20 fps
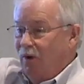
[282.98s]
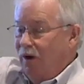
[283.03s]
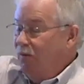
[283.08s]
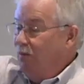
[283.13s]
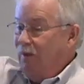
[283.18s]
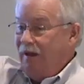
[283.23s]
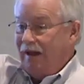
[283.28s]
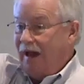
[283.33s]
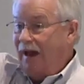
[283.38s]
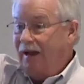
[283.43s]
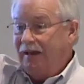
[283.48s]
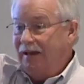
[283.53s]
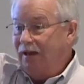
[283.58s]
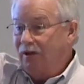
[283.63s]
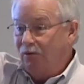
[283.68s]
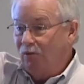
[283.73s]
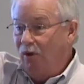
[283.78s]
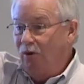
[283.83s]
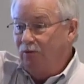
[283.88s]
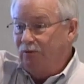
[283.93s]
1. We got to
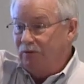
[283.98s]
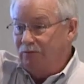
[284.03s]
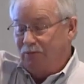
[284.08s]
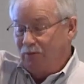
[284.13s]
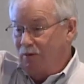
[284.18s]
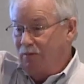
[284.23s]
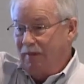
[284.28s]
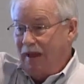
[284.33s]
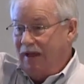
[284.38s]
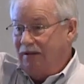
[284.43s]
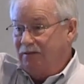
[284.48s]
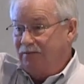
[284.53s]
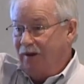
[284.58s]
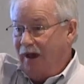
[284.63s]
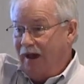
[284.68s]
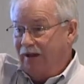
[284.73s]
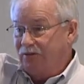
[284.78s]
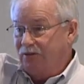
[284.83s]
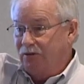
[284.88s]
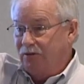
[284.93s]
get growth if we're a
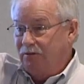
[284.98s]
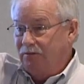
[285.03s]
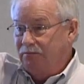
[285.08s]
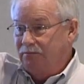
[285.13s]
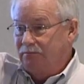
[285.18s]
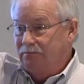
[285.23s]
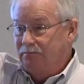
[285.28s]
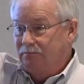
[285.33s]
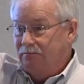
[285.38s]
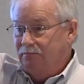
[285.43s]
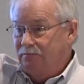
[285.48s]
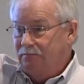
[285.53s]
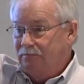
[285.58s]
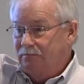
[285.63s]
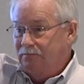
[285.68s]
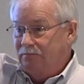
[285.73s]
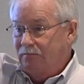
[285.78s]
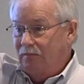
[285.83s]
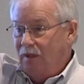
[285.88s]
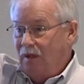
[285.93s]
manufacturer.
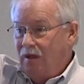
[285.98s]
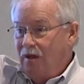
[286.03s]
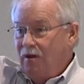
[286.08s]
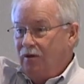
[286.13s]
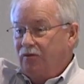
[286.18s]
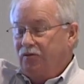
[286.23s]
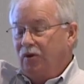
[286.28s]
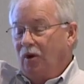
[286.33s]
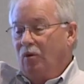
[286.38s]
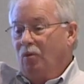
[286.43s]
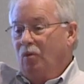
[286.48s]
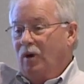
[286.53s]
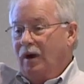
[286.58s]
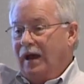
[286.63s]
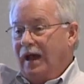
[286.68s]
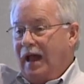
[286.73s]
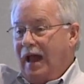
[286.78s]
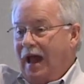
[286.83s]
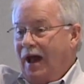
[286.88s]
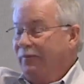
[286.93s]
So what
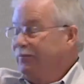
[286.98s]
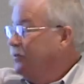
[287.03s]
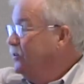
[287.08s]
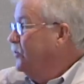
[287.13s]
I have